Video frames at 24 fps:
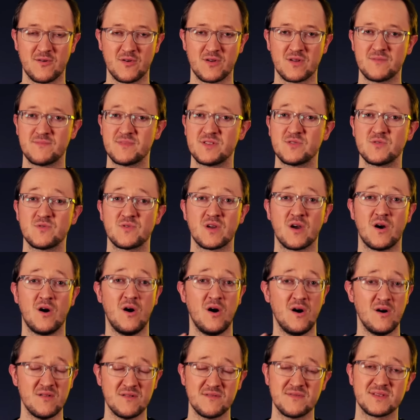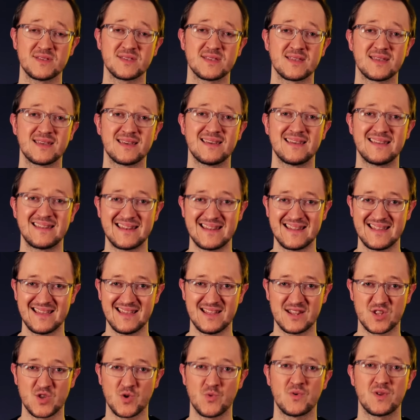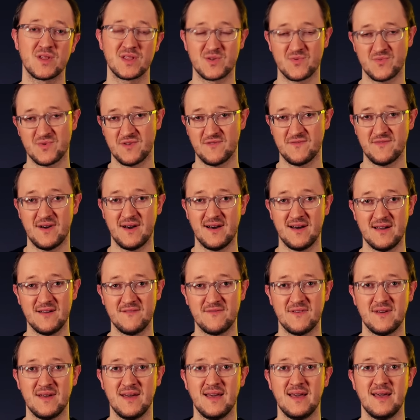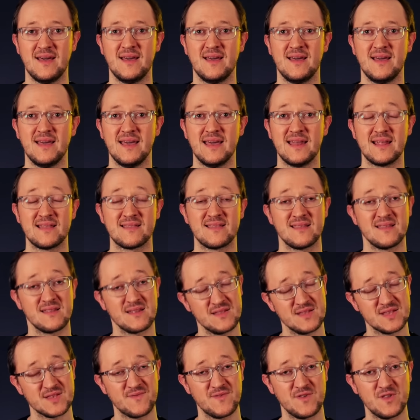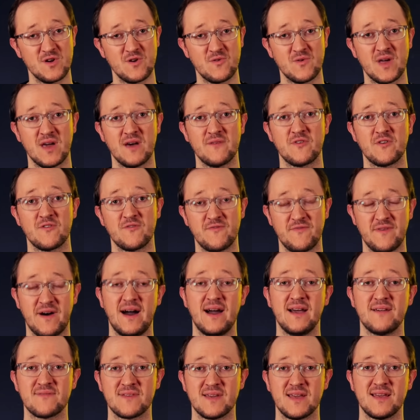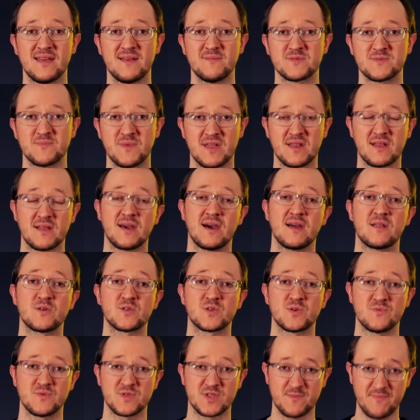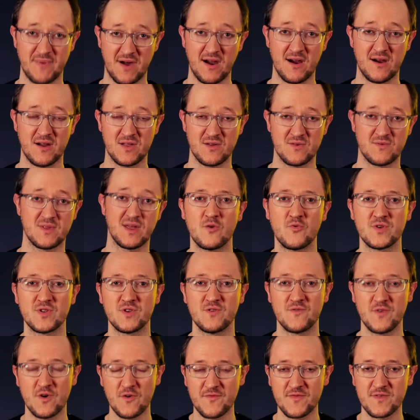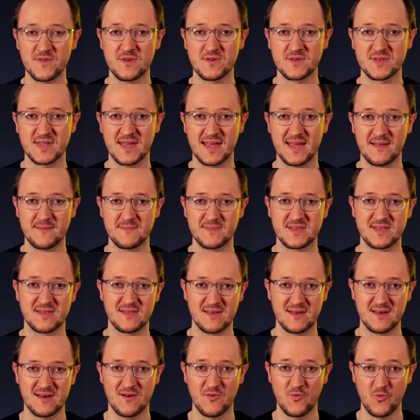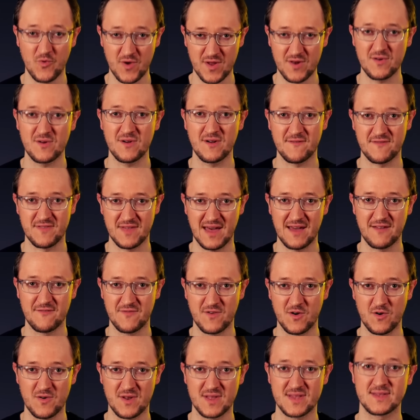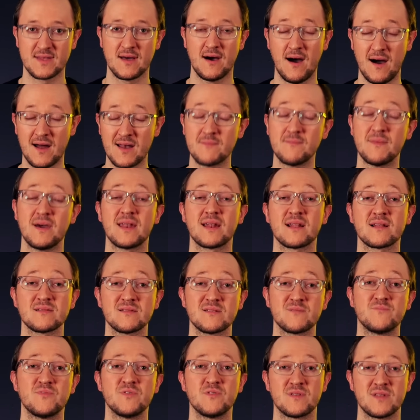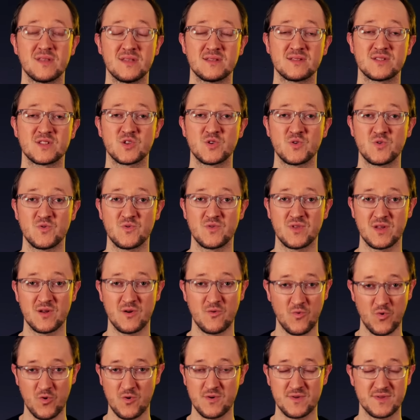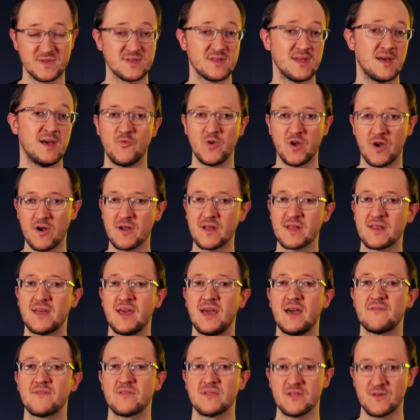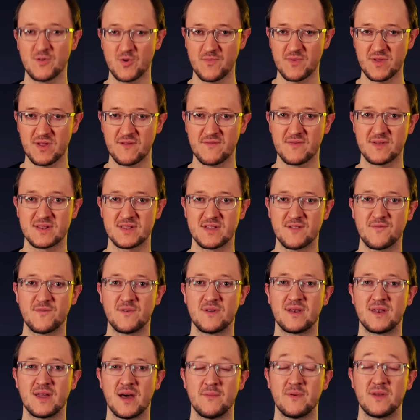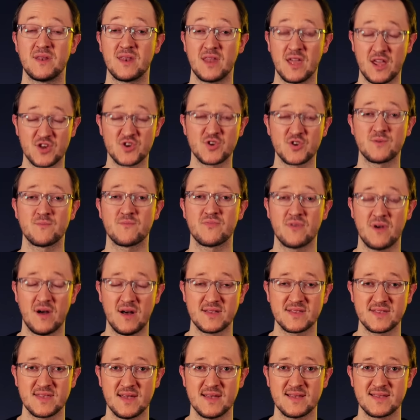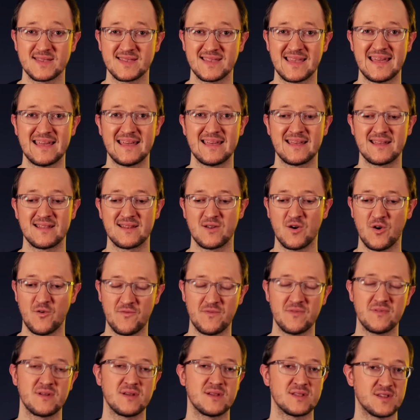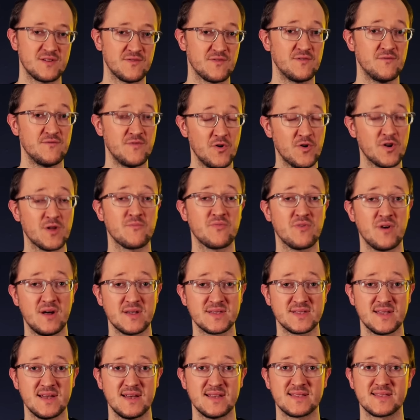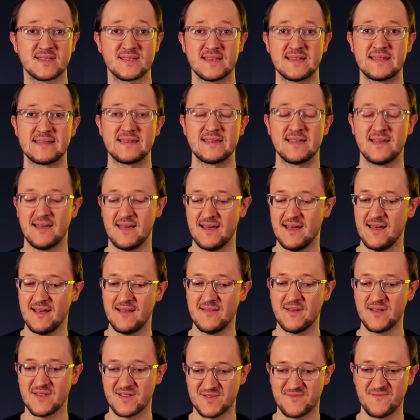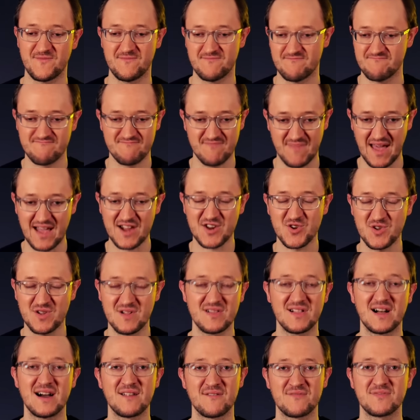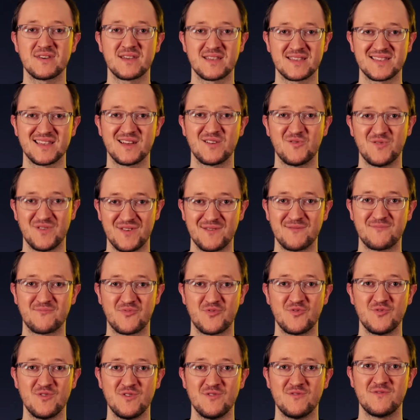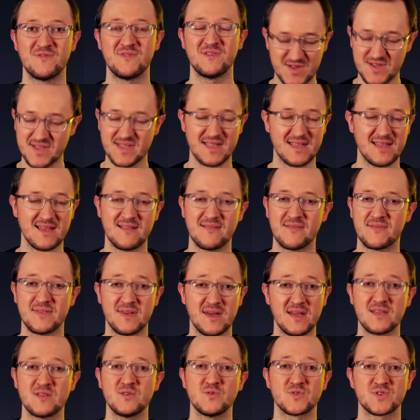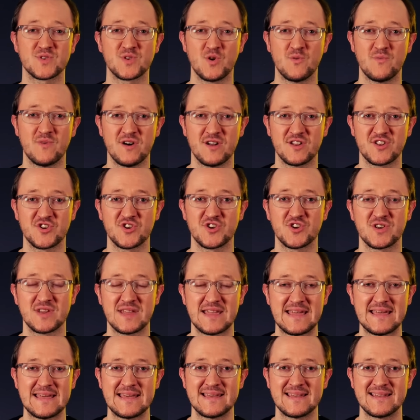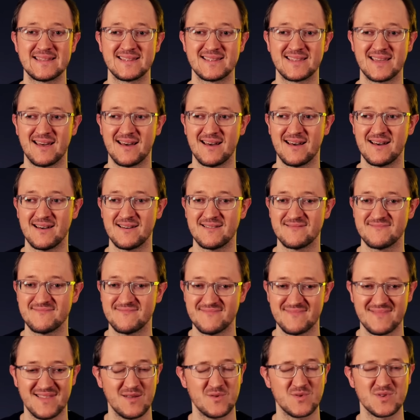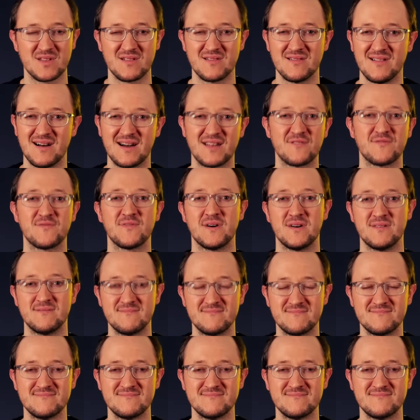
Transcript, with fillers: Now, we're going to be doing all of this again in 2025, and at the end of this video, we have our 5 games made in Godot to inspire you. Now, when you vote for those games, the winner of that vote is automatically put into the awards. We are going to have a little bit of a different nomination process and hopefully a different voting process, and there's actually a lot of things that I want to improve. Just again, thank you so much, and it was a lot of fun.